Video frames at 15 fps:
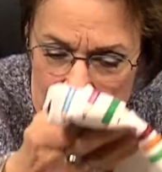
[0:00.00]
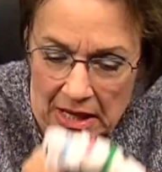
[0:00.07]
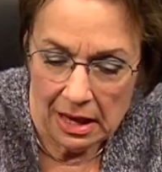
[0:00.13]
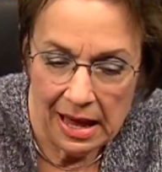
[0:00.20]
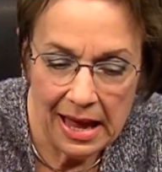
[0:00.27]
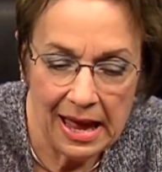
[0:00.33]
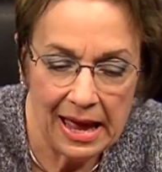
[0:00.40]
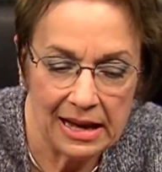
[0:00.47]

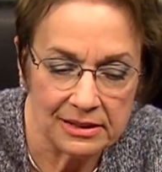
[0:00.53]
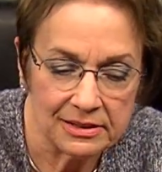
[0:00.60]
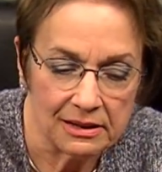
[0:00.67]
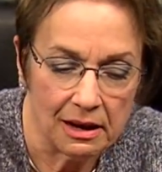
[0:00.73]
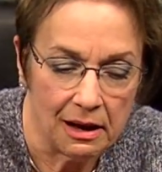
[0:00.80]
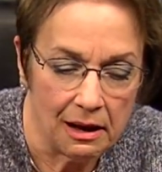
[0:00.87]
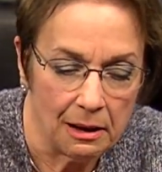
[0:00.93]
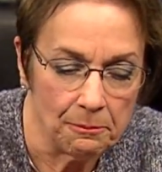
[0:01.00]

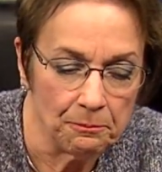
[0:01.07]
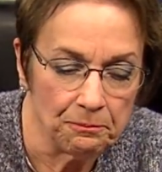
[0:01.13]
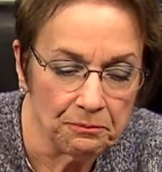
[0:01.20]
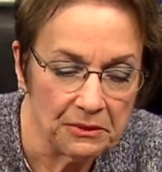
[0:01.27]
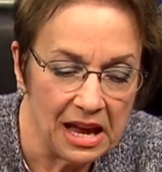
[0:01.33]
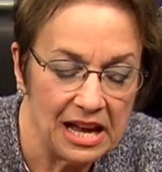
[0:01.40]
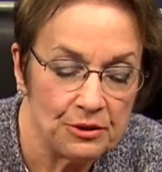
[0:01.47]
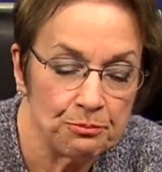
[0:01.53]

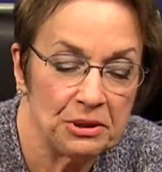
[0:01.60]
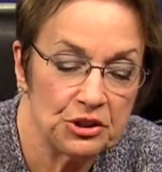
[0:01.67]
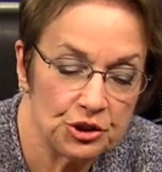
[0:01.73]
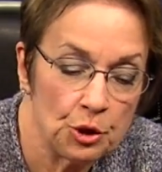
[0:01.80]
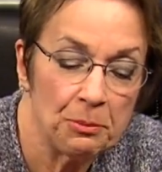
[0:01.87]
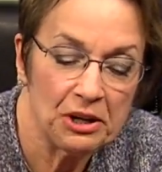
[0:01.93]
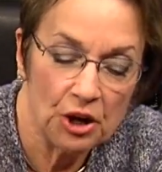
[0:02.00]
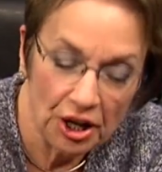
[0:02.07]
But so
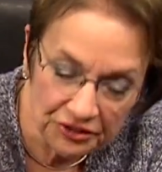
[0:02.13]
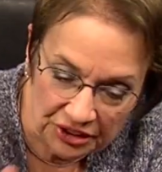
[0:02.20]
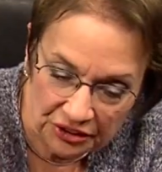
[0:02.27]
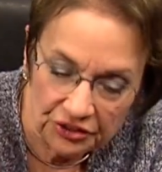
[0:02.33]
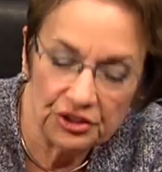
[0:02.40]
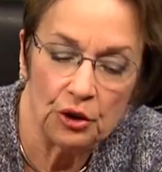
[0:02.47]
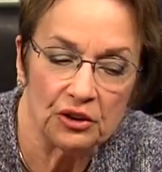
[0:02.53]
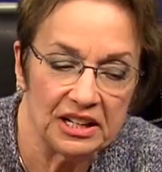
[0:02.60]
because it's
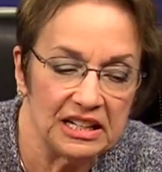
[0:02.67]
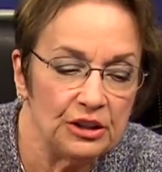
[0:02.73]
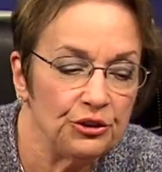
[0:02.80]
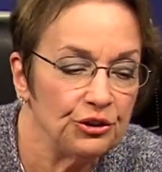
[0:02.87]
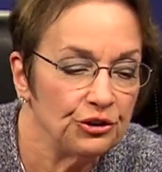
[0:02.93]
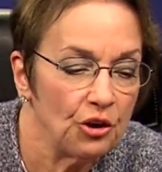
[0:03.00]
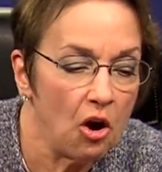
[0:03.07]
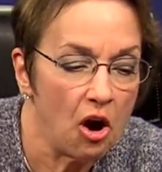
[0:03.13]
silk, it is
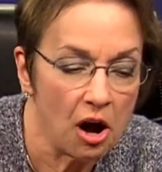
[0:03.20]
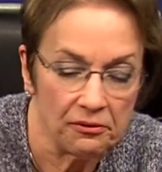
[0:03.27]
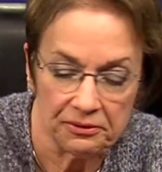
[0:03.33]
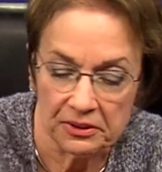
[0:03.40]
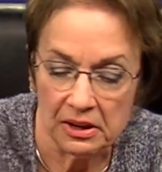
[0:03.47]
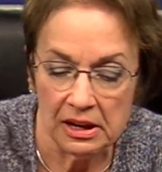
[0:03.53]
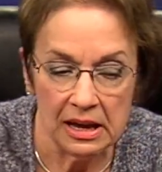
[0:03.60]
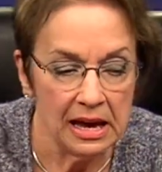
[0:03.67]
soft.
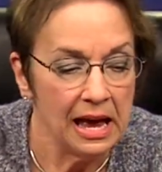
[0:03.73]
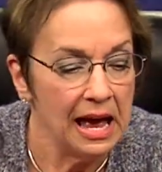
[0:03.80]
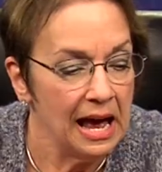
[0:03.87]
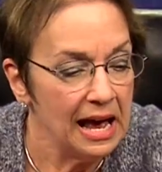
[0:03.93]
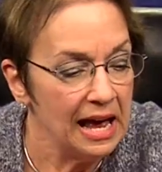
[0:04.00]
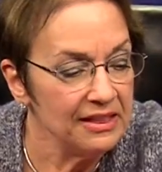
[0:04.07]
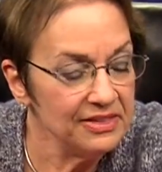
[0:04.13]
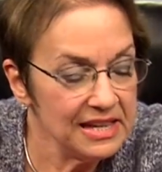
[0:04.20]

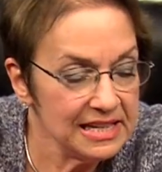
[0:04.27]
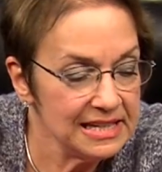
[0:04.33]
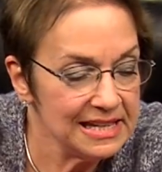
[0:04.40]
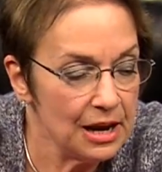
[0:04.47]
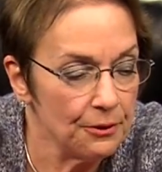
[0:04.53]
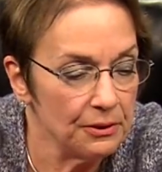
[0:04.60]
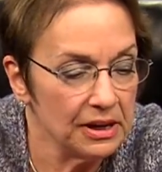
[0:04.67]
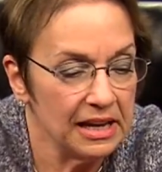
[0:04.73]
This,
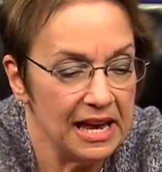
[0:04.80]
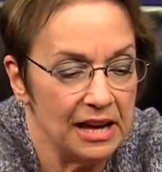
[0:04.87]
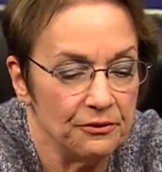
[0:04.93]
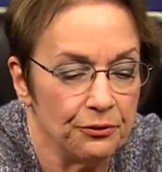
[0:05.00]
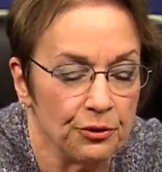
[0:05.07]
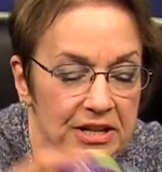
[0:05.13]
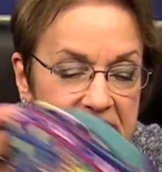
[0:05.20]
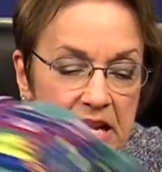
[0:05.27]
now again, for
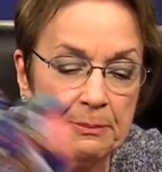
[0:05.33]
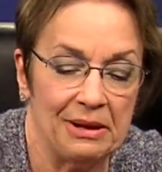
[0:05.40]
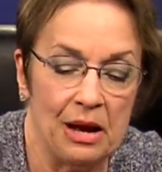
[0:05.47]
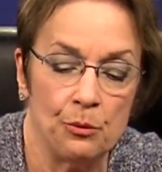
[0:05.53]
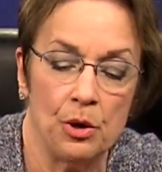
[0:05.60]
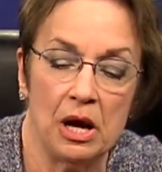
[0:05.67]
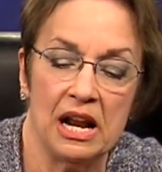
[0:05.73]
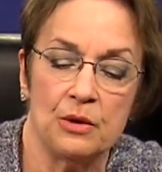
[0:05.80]
example,
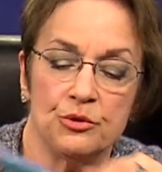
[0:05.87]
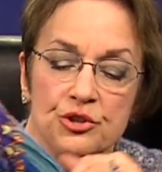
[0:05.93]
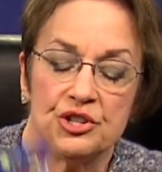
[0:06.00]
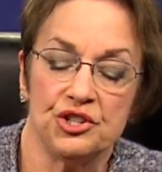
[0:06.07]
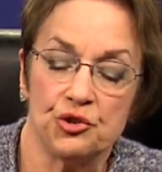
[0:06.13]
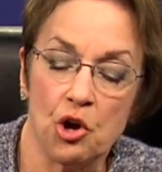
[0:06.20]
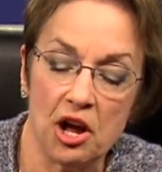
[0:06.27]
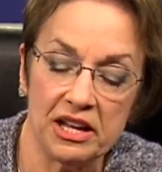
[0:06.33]
I was just
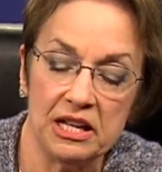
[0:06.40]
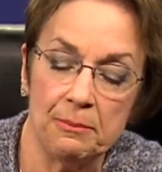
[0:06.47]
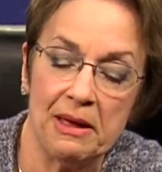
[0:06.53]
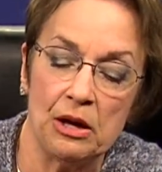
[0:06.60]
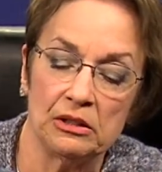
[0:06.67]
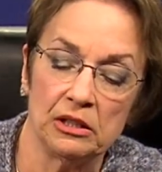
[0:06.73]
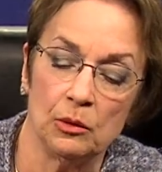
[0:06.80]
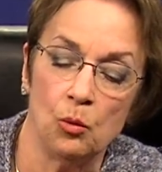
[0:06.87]
talking about a
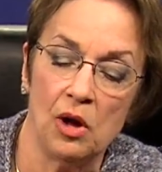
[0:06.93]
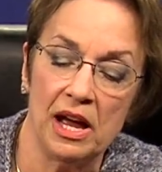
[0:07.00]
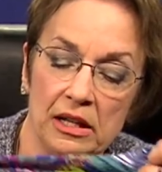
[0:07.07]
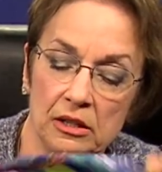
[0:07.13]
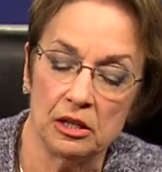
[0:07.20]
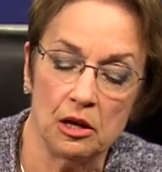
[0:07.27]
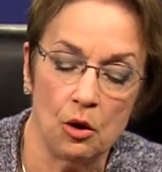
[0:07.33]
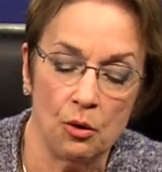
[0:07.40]
little while
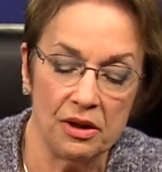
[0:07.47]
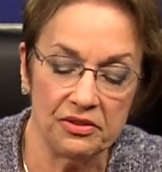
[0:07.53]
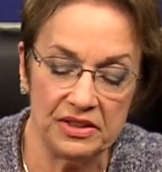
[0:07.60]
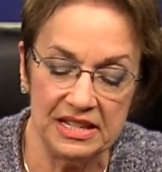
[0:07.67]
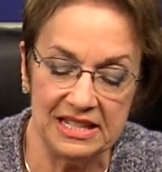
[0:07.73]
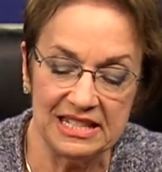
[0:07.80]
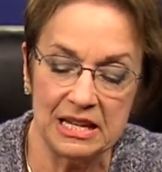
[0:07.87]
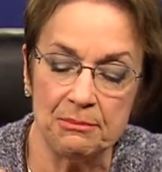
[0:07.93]
ago,
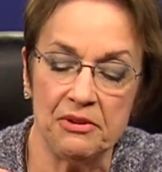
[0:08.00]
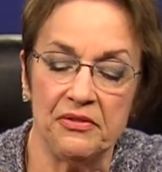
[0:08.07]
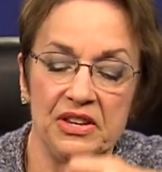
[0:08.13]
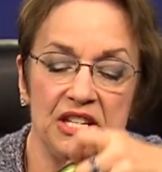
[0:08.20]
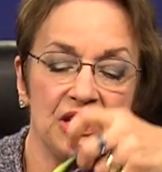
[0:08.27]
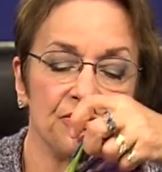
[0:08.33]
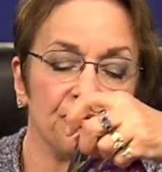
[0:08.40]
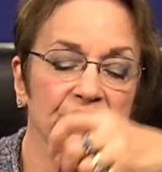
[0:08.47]
some of
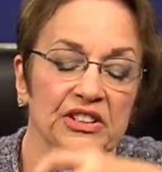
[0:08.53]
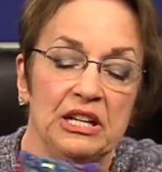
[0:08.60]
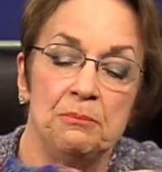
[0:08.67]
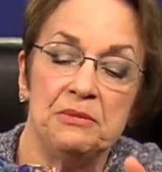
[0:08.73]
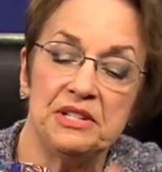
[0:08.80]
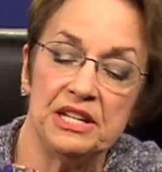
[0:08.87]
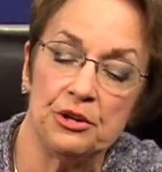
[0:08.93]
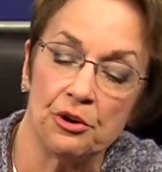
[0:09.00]
these
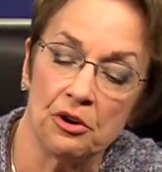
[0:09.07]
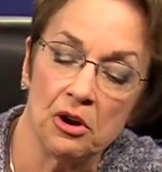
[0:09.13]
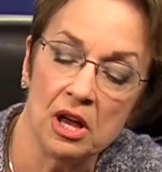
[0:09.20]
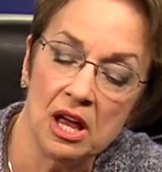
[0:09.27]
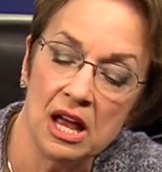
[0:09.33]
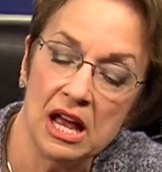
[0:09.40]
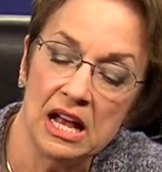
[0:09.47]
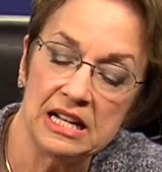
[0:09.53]
flimsier
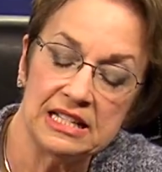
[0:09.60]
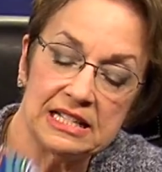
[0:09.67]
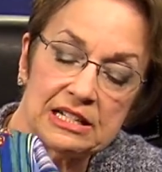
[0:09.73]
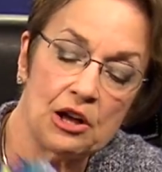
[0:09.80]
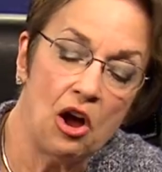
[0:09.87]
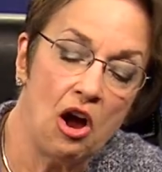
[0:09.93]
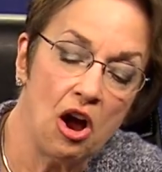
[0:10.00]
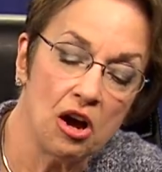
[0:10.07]

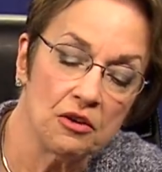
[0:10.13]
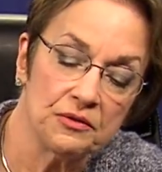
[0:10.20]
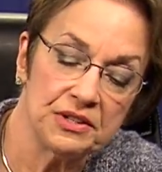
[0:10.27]
scarves